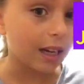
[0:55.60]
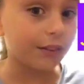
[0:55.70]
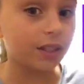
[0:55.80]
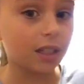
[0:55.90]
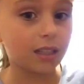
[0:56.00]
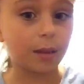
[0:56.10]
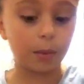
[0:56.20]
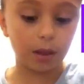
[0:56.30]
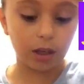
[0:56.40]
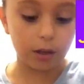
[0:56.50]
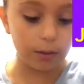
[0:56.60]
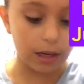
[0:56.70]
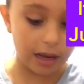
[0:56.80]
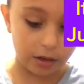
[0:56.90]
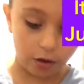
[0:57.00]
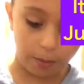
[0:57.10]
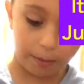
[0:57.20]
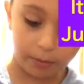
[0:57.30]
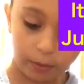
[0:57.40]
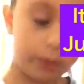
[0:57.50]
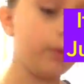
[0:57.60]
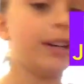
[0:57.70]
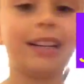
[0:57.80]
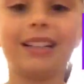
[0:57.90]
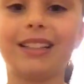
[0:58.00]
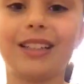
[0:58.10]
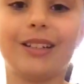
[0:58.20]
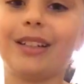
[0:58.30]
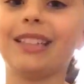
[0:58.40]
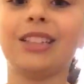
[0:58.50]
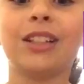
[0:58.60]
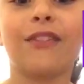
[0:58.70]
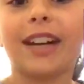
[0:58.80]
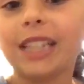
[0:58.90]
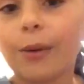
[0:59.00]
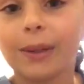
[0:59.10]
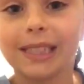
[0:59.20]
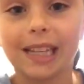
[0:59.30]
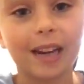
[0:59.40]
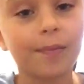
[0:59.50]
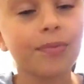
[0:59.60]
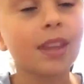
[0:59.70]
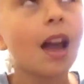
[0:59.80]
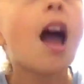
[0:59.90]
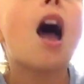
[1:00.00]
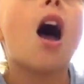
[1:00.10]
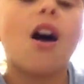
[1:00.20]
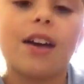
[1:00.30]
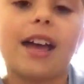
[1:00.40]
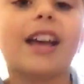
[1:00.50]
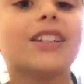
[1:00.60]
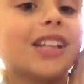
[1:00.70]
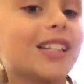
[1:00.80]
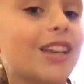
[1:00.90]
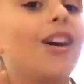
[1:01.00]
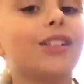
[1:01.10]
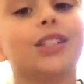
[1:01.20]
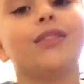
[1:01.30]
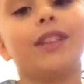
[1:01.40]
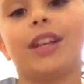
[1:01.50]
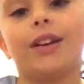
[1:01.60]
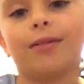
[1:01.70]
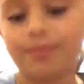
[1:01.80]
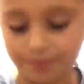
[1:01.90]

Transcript: I've stuck something new in it. I don't remember what it was, so let's just find out what's in it. Okay, so let's get on to the video.